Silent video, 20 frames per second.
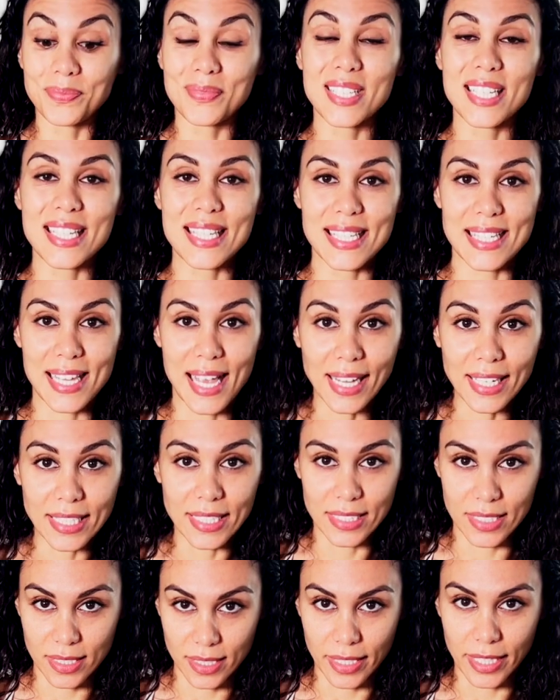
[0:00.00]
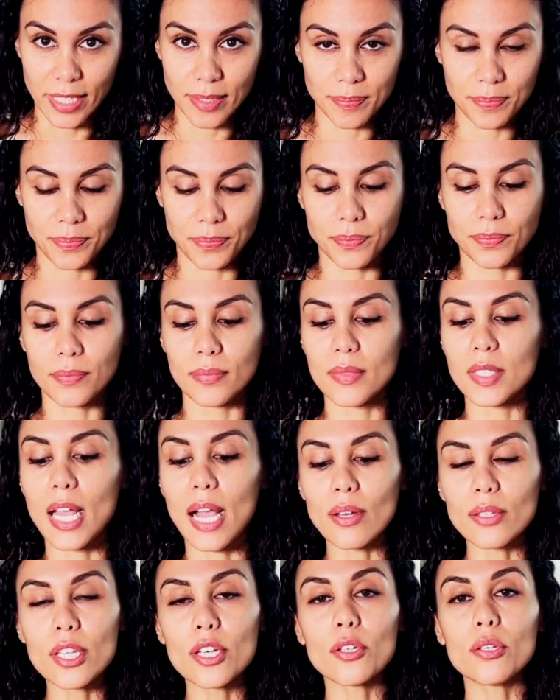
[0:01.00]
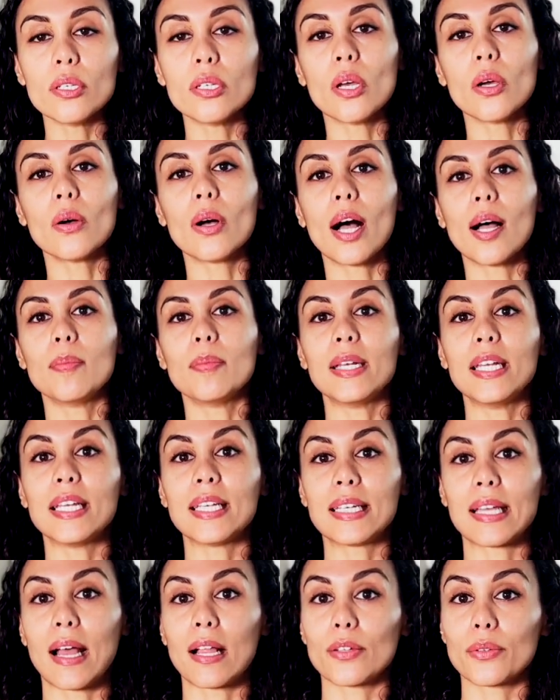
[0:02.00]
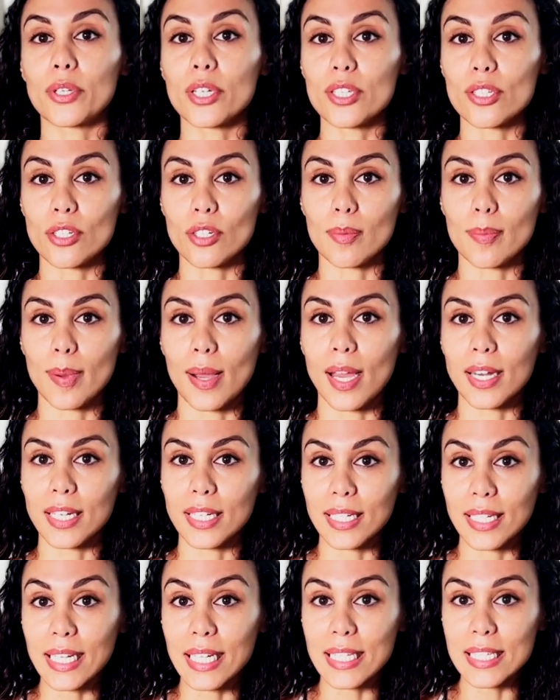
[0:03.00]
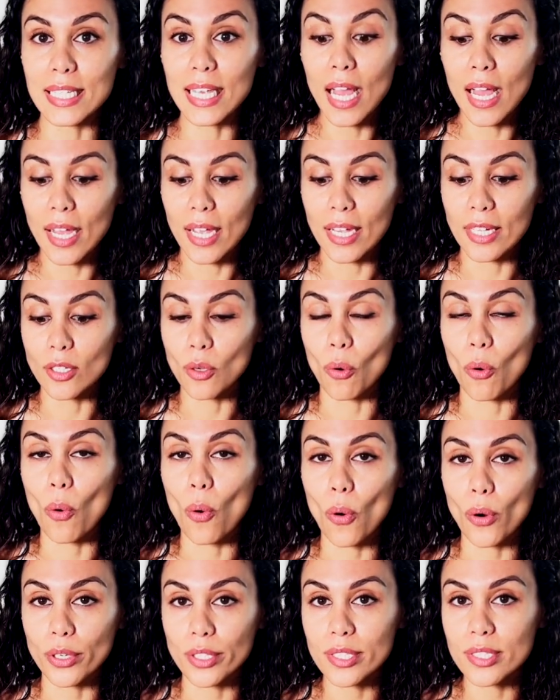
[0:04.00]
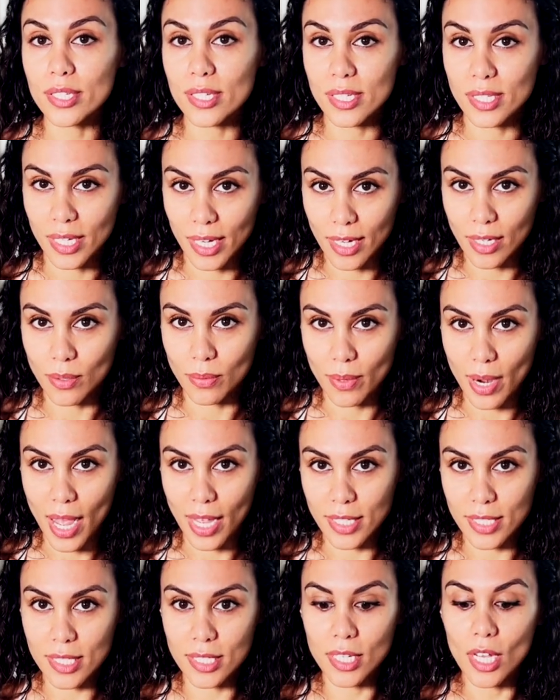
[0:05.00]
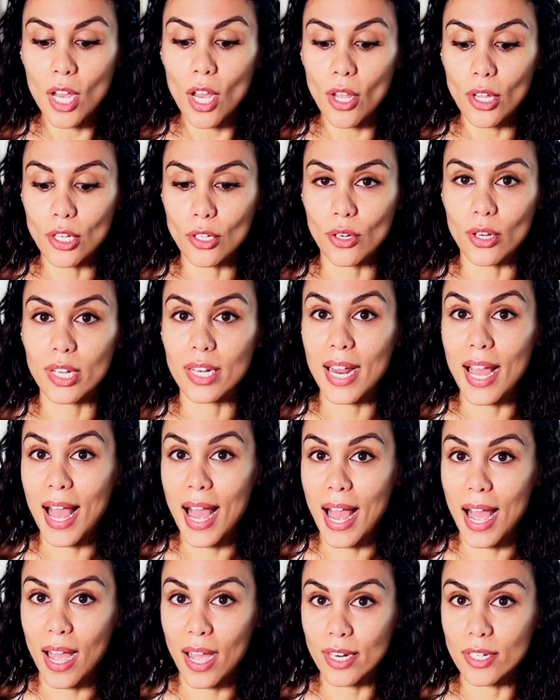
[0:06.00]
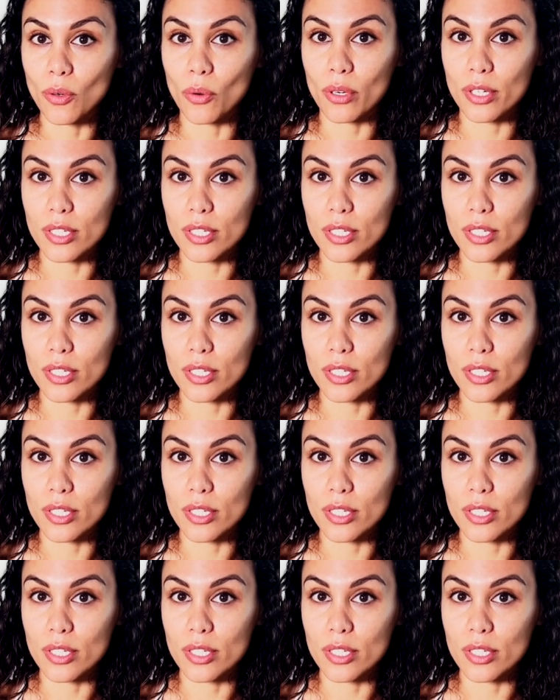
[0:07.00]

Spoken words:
Secondly, now that you know how many calories your body needs in order to stay at rest, you're going to add